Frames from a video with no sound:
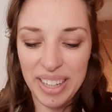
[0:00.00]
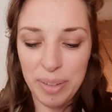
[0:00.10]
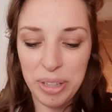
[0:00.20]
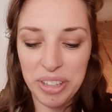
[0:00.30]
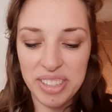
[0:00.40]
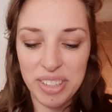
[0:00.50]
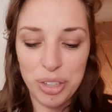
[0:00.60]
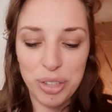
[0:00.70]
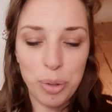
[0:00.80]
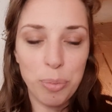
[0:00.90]
because there's
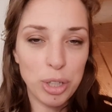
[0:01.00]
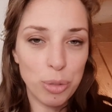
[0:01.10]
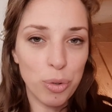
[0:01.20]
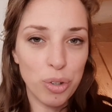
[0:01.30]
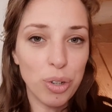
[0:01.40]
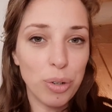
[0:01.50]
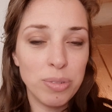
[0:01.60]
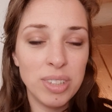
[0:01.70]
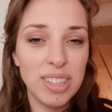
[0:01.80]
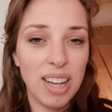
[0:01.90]
so much more
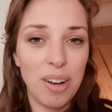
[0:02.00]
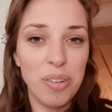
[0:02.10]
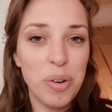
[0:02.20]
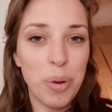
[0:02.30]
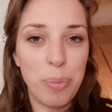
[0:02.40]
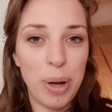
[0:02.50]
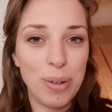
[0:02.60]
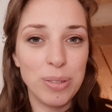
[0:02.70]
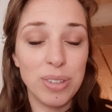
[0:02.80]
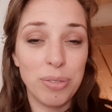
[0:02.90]
known now
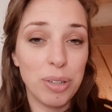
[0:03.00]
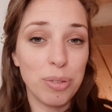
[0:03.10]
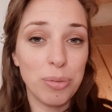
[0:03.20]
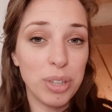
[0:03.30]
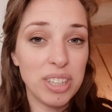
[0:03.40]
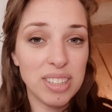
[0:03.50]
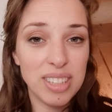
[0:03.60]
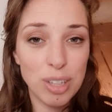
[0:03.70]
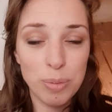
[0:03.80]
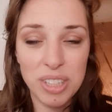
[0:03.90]
about the fearful avoidant
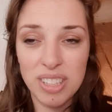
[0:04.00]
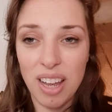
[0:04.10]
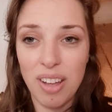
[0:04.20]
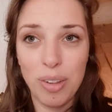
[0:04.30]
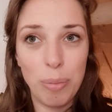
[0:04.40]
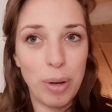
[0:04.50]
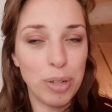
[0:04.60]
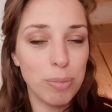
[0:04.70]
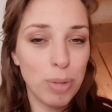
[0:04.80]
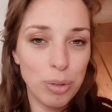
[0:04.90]
attachment style, about
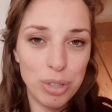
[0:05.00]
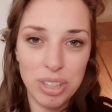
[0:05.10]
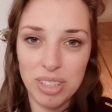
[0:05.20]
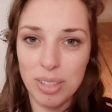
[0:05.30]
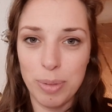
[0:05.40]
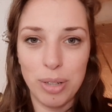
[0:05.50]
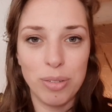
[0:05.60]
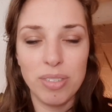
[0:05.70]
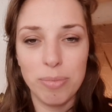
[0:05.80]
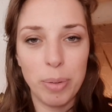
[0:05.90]
emotions,
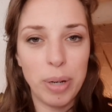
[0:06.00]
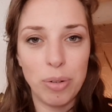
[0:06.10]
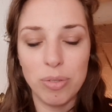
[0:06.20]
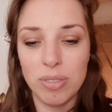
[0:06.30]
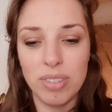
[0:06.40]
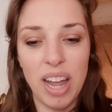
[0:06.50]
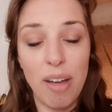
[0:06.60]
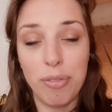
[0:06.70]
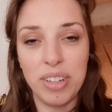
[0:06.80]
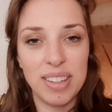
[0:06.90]
about
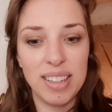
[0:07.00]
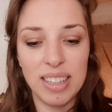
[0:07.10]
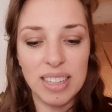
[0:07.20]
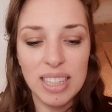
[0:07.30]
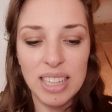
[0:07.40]
everything,